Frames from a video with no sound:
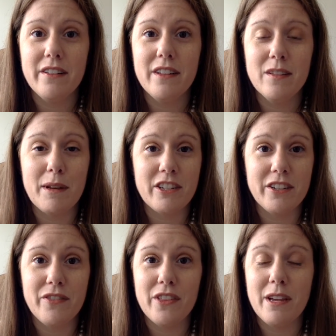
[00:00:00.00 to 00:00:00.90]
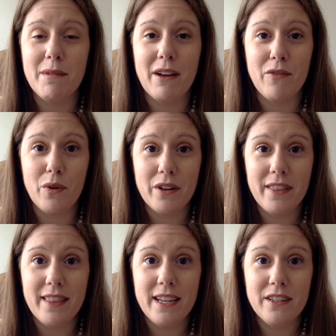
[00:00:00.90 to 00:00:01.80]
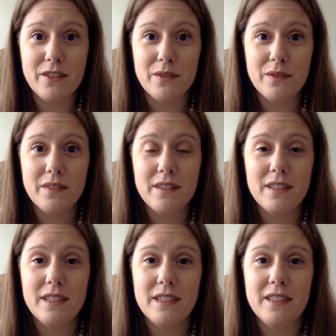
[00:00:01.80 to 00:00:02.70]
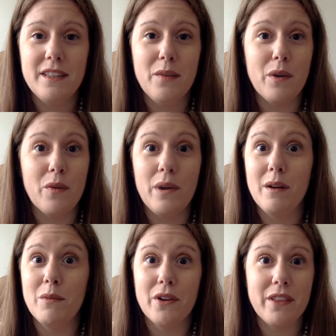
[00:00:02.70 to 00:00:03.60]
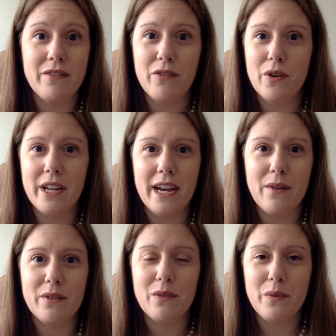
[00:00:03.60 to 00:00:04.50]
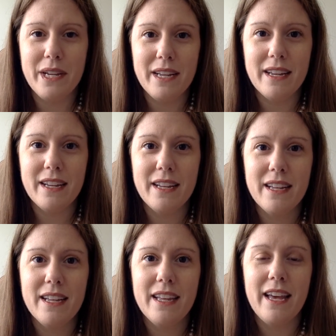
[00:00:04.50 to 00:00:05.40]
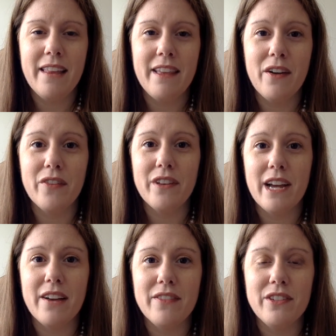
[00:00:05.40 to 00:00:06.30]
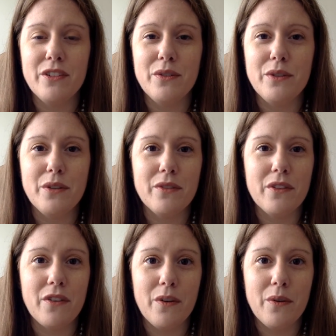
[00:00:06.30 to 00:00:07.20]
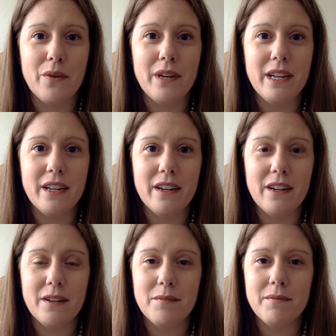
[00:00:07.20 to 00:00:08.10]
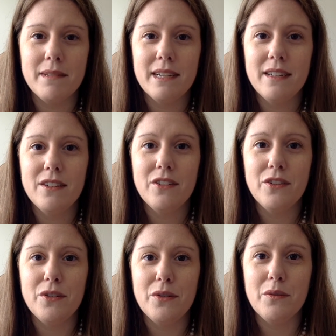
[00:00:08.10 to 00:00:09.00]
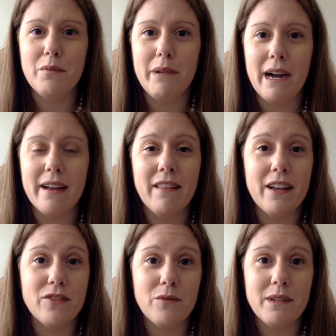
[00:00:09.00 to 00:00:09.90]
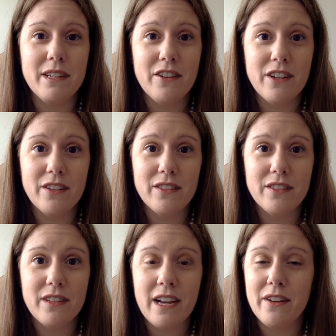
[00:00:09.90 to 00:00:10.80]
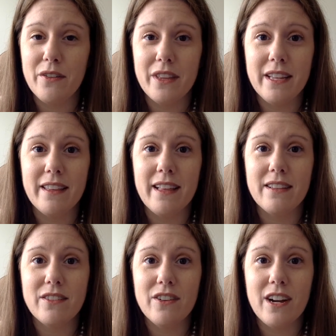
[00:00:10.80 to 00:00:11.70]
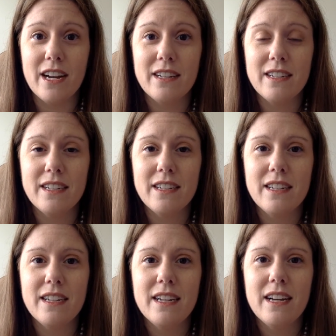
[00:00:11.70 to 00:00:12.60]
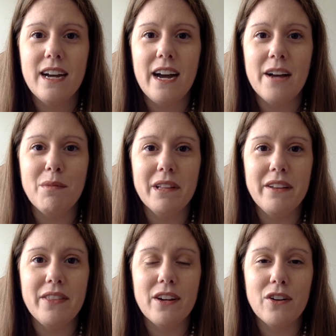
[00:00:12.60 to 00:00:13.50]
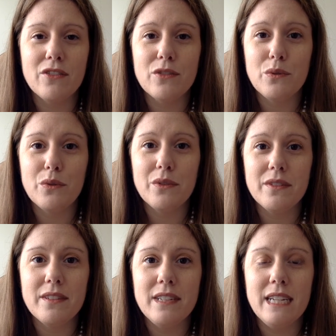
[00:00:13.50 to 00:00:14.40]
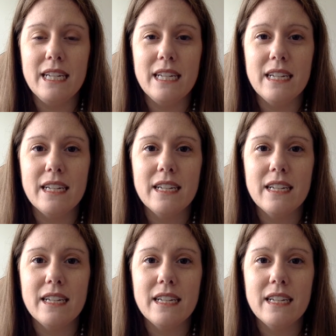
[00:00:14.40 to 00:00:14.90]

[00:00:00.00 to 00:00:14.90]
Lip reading: especially for the amount of work that they do. They work well more than 40 hours a week, and they often have to use their own income to buy classroom materials. I don't think that that's correct. I believe that our schools need